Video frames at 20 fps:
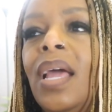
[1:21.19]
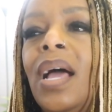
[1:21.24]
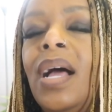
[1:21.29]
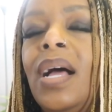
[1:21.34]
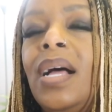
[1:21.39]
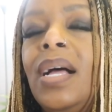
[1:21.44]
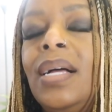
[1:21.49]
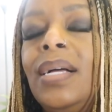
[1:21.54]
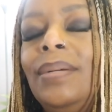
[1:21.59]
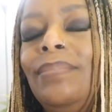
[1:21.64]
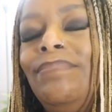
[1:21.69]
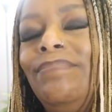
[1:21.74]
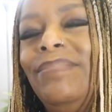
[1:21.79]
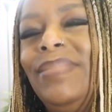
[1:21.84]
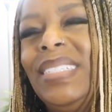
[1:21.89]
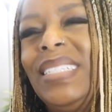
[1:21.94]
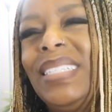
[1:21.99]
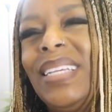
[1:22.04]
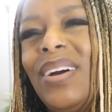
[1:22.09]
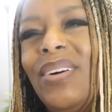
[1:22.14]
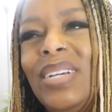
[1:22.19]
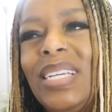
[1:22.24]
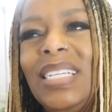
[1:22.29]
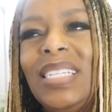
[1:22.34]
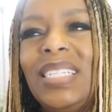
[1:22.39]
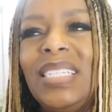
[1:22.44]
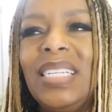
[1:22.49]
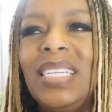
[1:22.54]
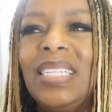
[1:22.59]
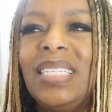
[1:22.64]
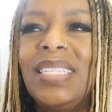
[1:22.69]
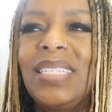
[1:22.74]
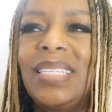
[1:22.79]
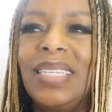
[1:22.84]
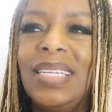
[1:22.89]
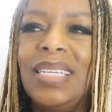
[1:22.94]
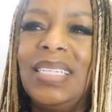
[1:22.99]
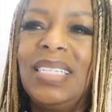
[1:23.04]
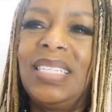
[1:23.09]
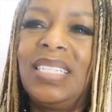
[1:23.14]
Um, so it's just
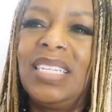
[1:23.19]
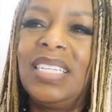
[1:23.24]
it's